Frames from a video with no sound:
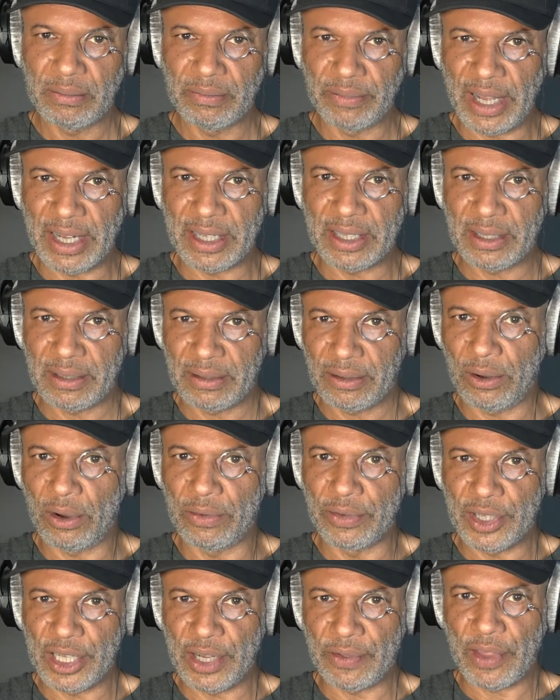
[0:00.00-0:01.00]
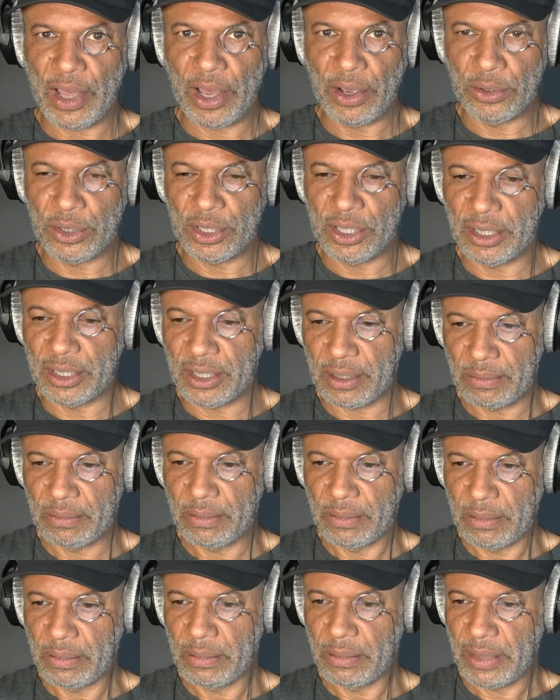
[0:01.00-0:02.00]
But obviously if the host is
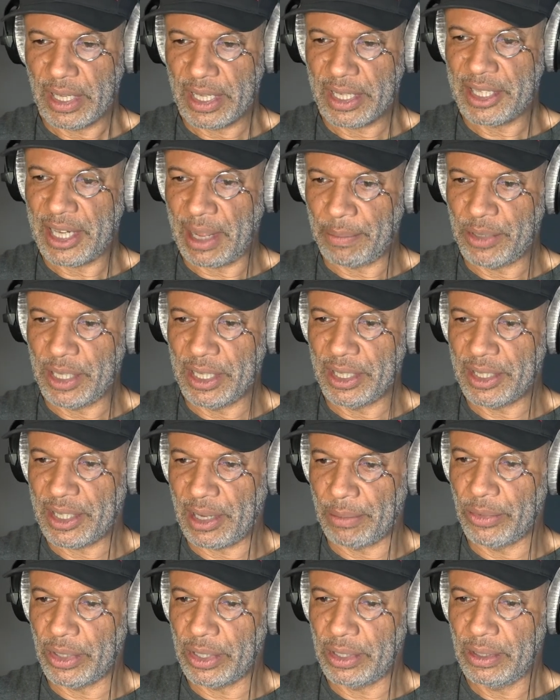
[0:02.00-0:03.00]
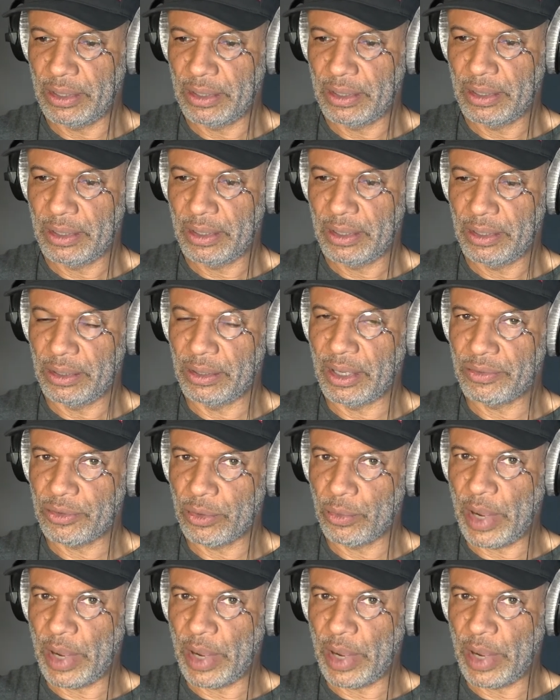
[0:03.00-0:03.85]
accepting someone, you'll have to